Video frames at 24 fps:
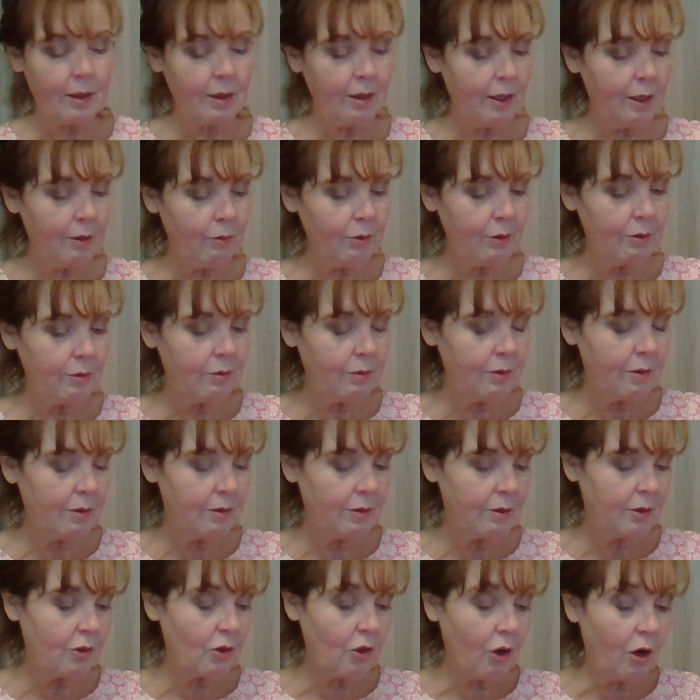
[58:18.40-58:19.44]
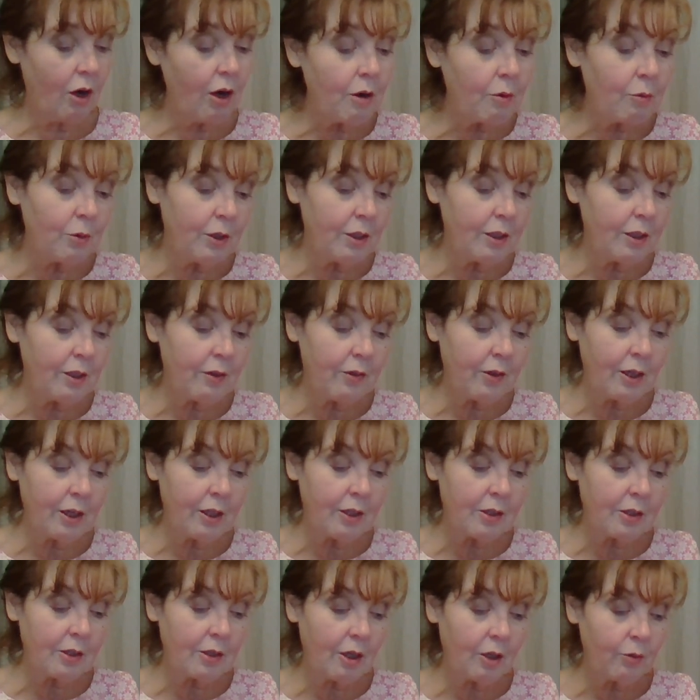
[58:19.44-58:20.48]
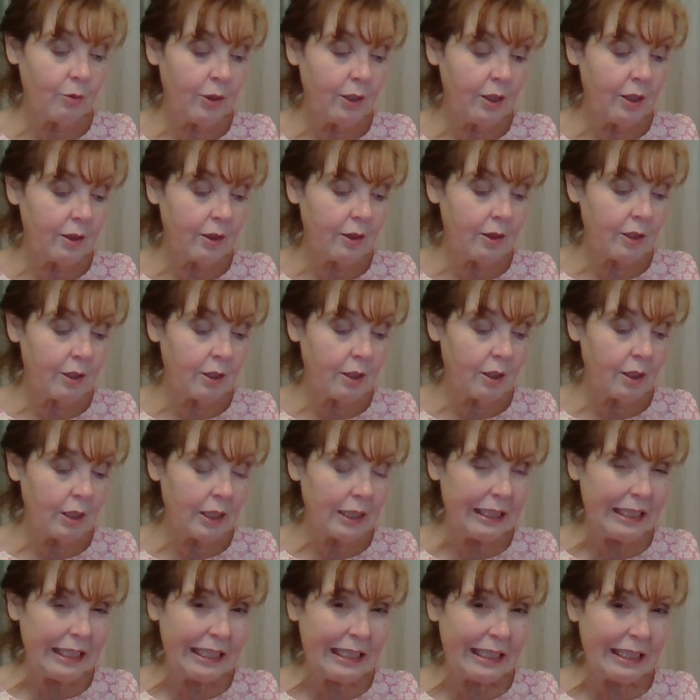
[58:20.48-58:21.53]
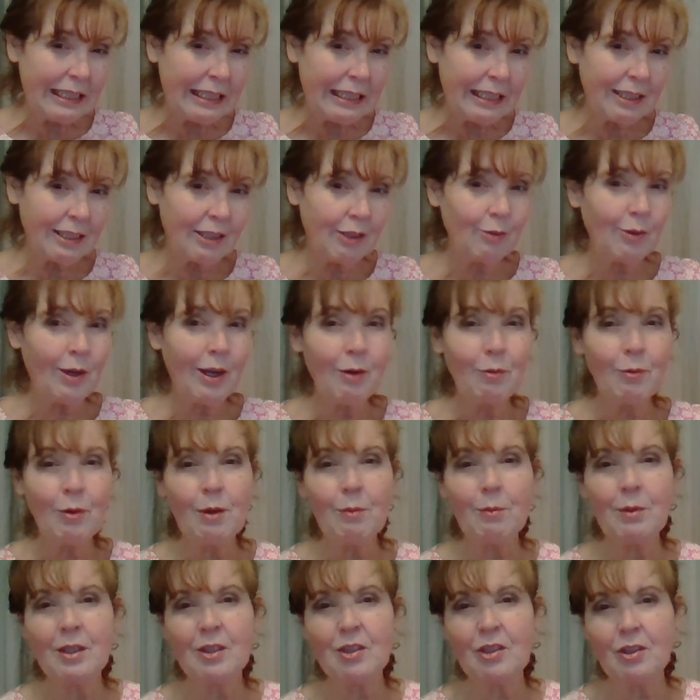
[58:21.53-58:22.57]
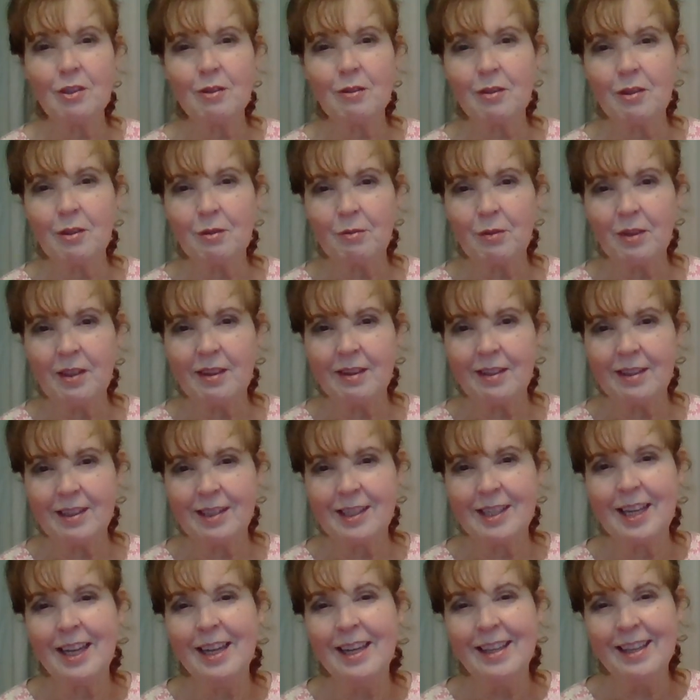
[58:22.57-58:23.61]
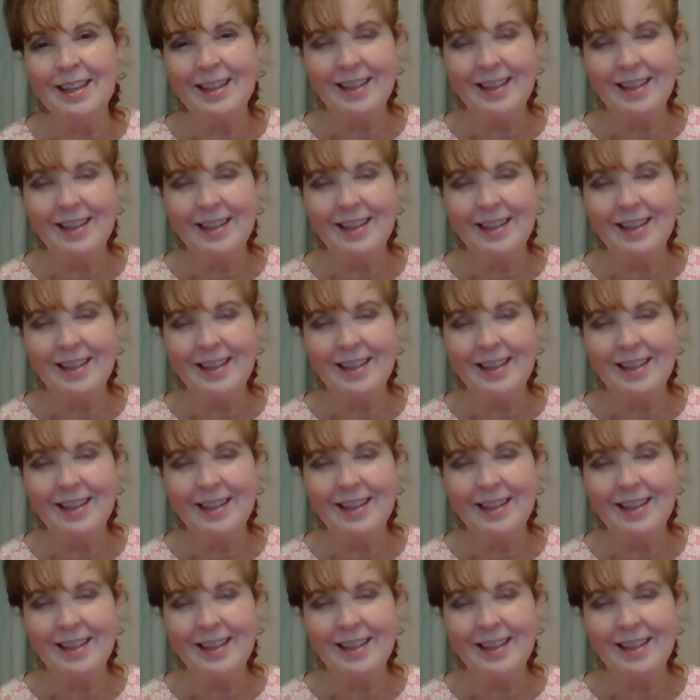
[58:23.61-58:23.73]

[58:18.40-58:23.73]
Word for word: I would start one and then I start reading, thinking, ah, do I want my children to read this?